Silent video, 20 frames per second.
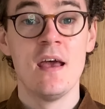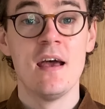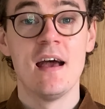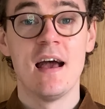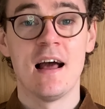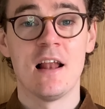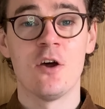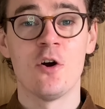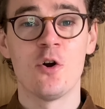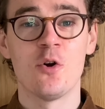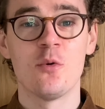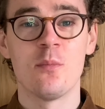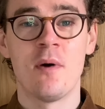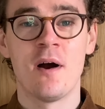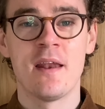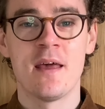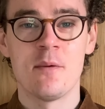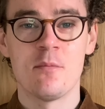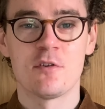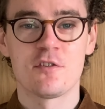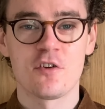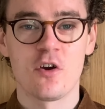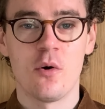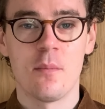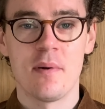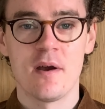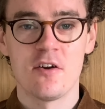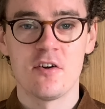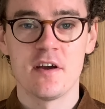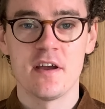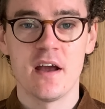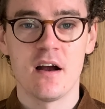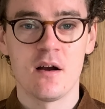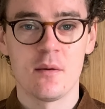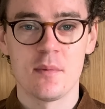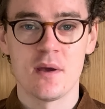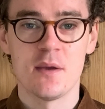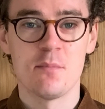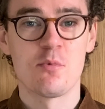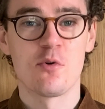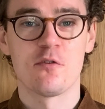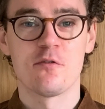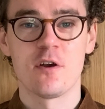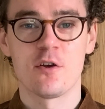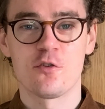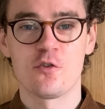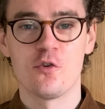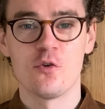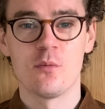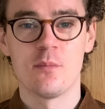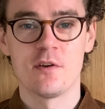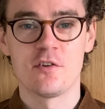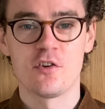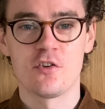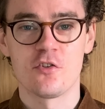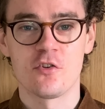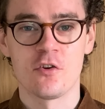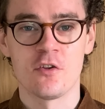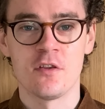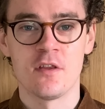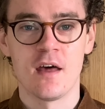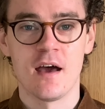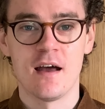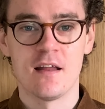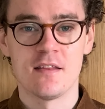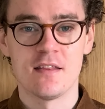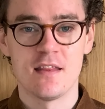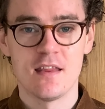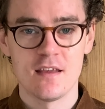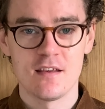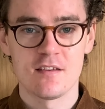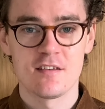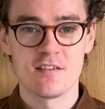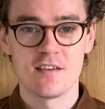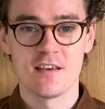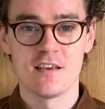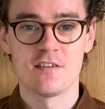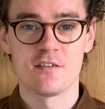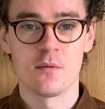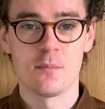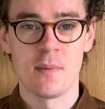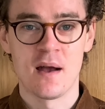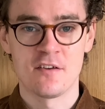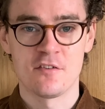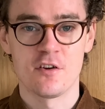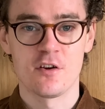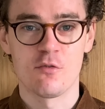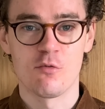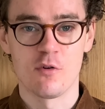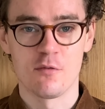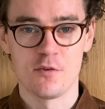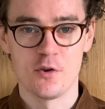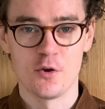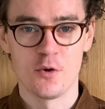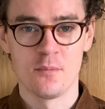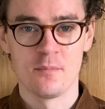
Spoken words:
Hello, my name is Scott Perry. I'm a professional magician and this is a magic review.